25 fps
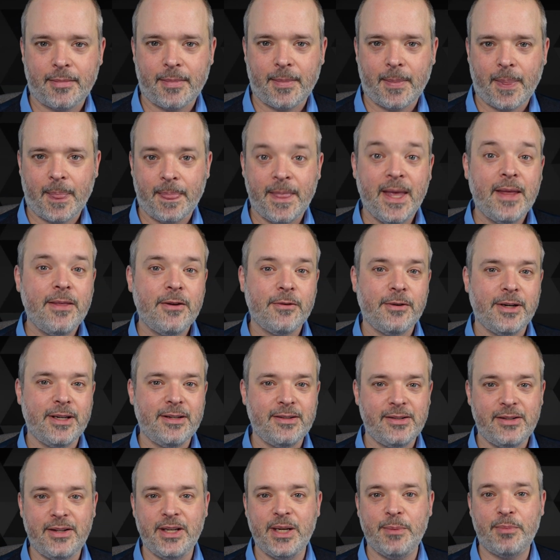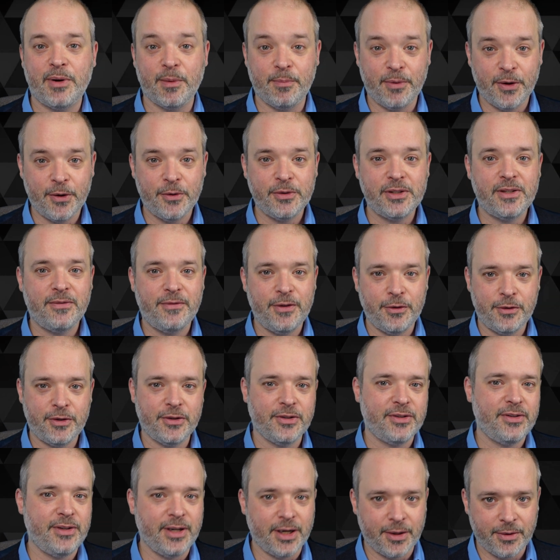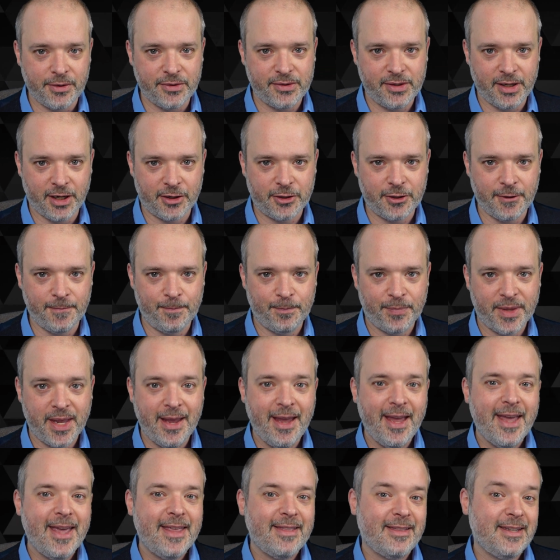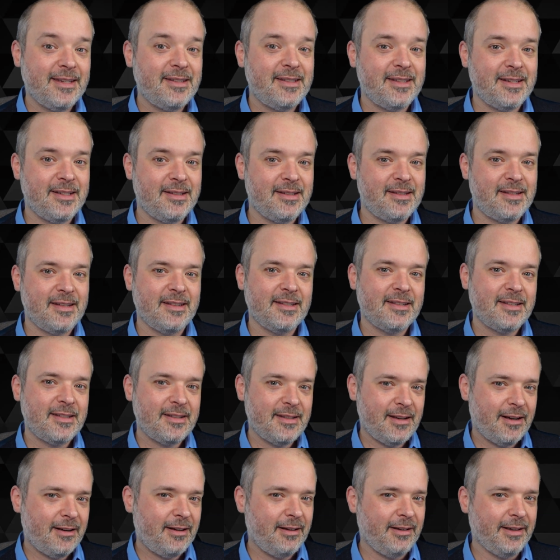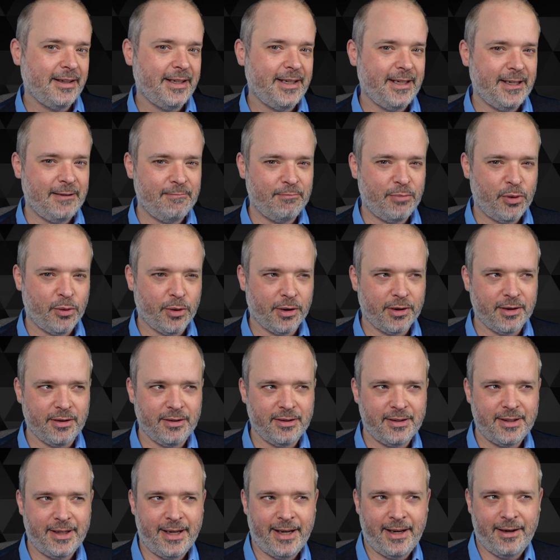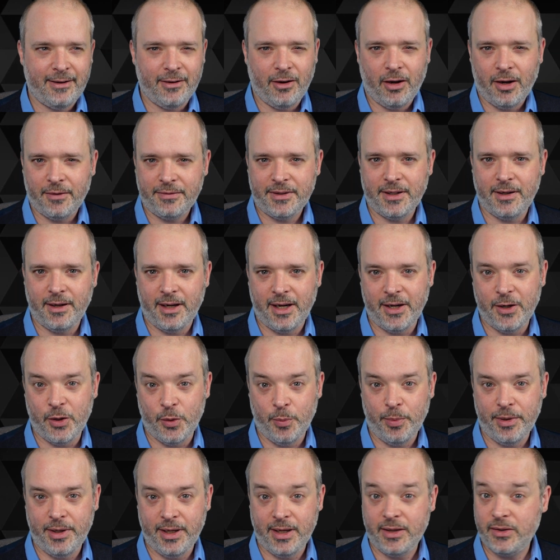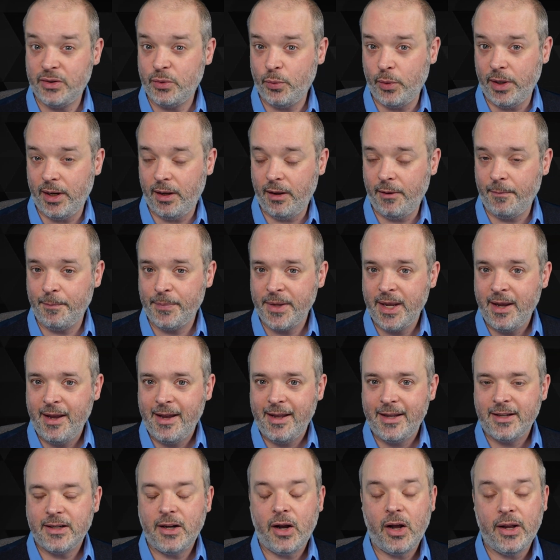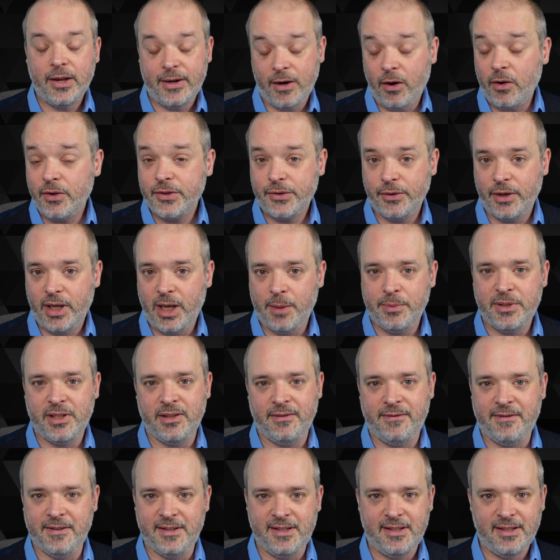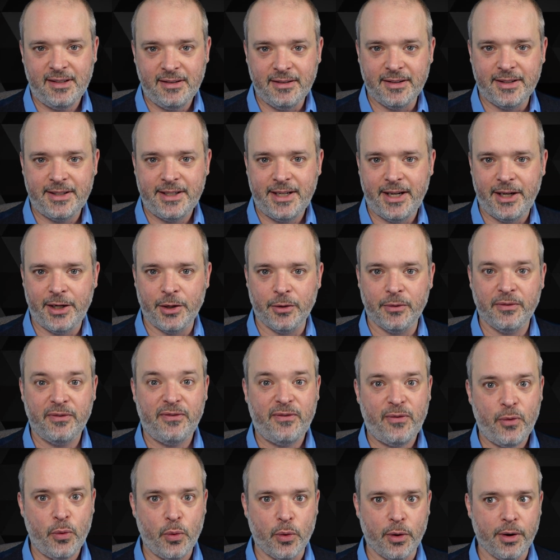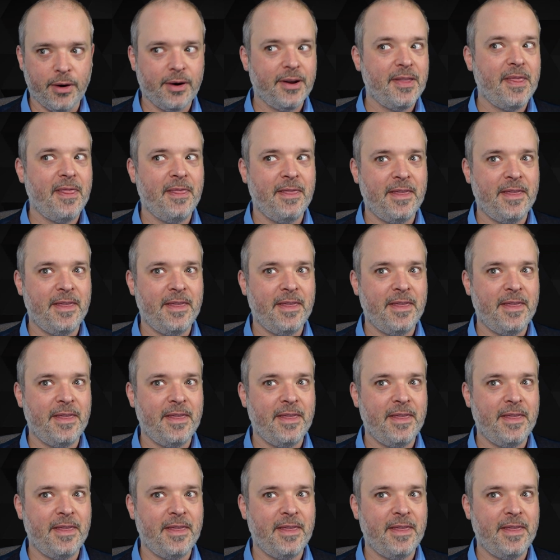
Then there is the proposed future scenario section. This is subtly important and often eye-opening as well. It also helps the facilitator for the